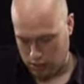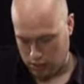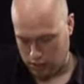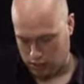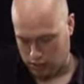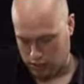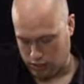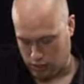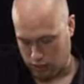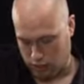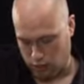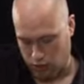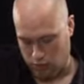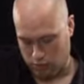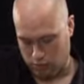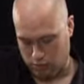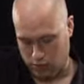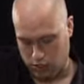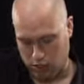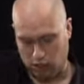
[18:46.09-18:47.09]
So,
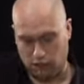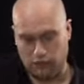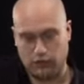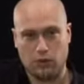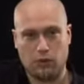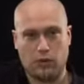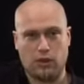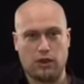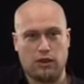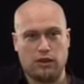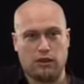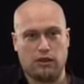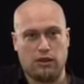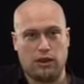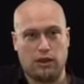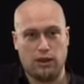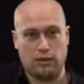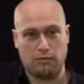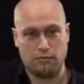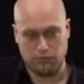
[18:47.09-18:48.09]
if you were going
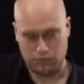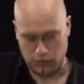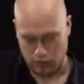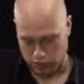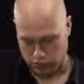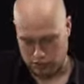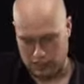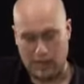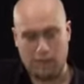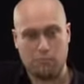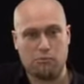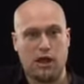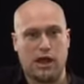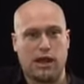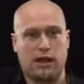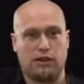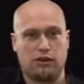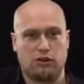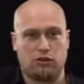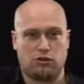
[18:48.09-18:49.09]
to use that
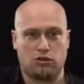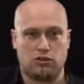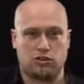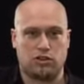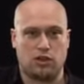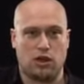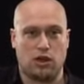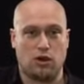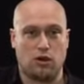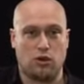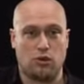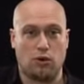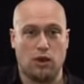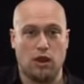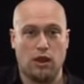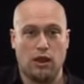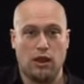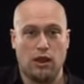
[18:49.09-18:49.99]
pattern across the whole